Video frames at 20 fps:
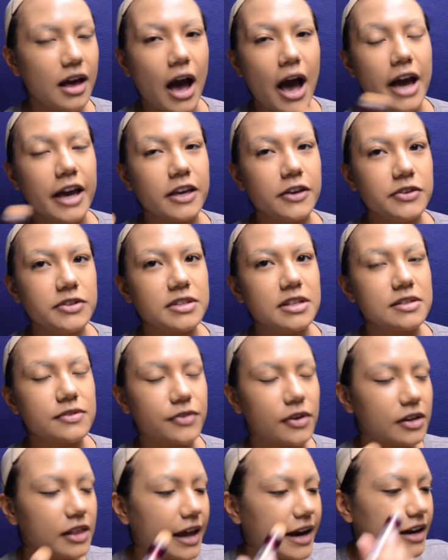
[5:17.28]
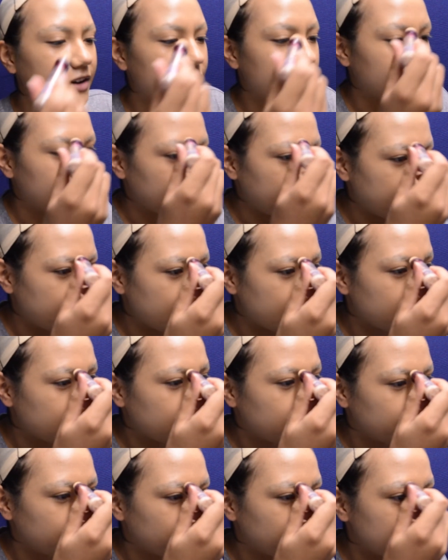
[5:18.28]
I use this for lighting
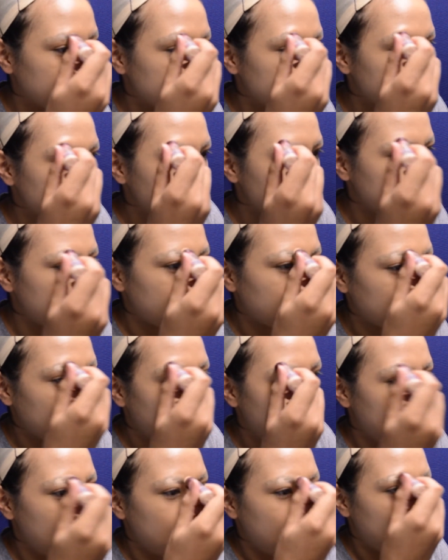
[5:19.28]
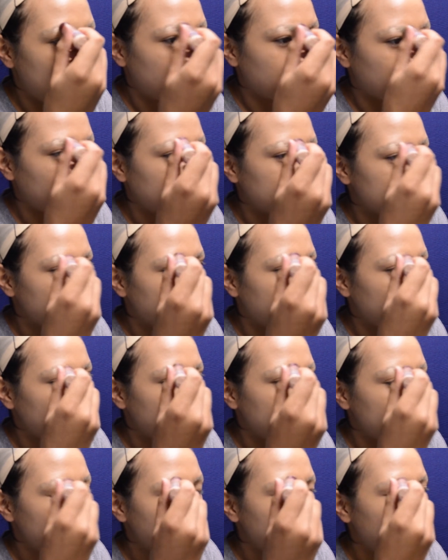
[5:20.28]
reasons. Like, I'm going to lighten
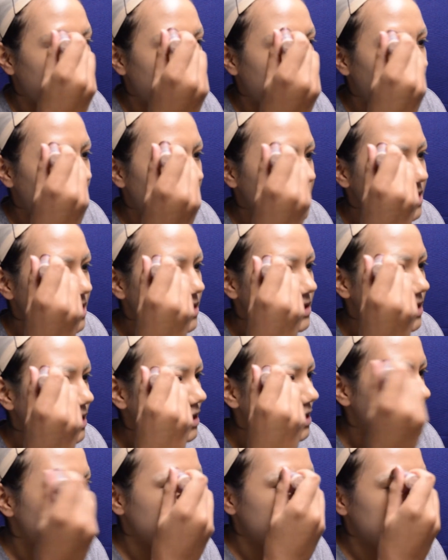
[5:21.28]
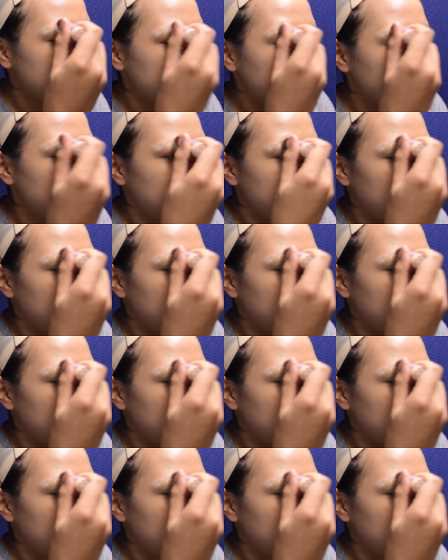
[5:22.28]
up my eyebrows using this.